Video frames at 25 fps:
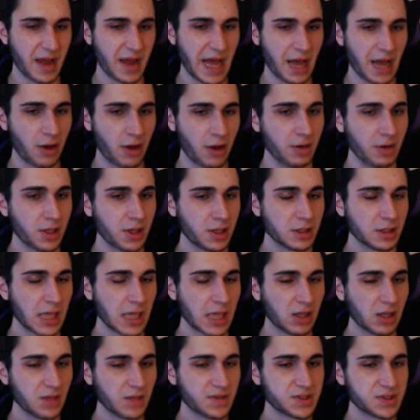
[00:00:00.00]
how
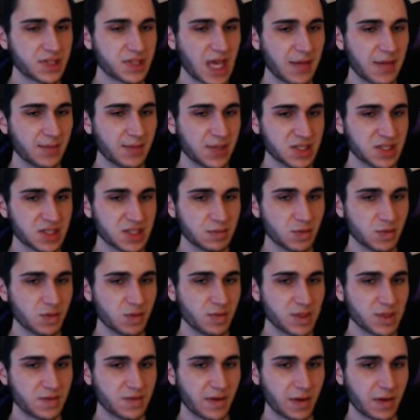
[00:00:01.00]
I love this game because the
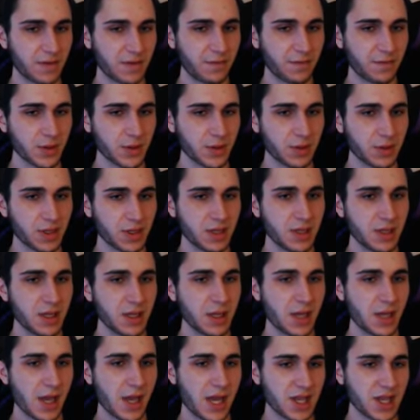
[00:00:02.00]
movement's very fluent
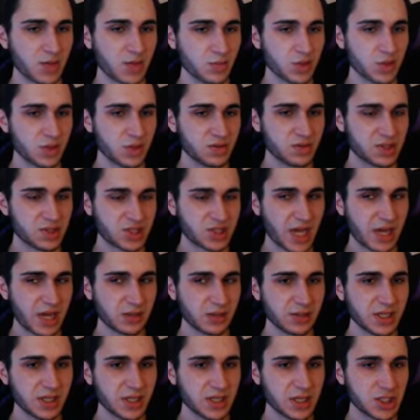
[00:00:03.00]
and the moves just kind
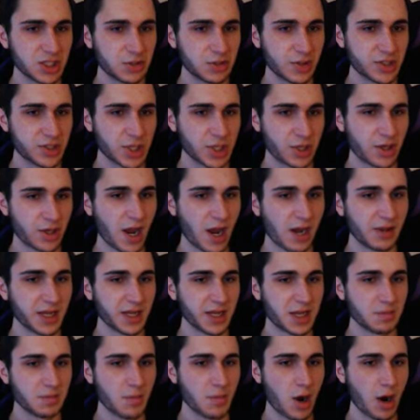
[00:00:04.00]
of lead into each other, kind of
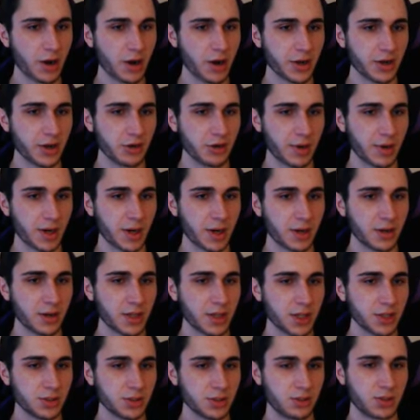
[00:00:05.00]
like in Mario where
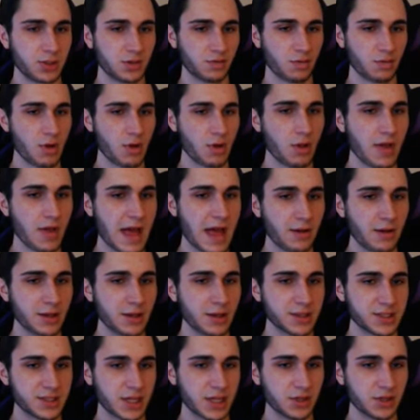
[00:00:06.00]
you can roll out
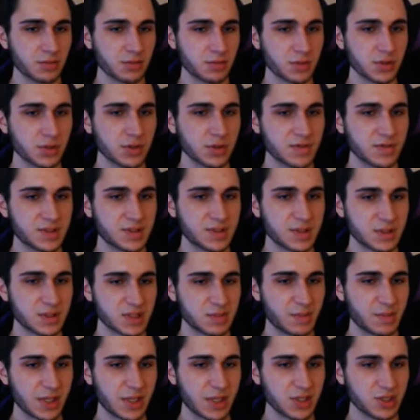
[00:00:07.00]
into other moves and
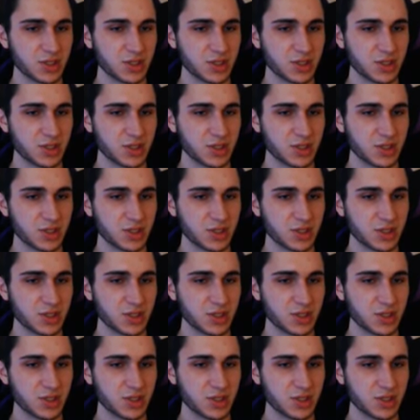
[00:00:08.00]
spin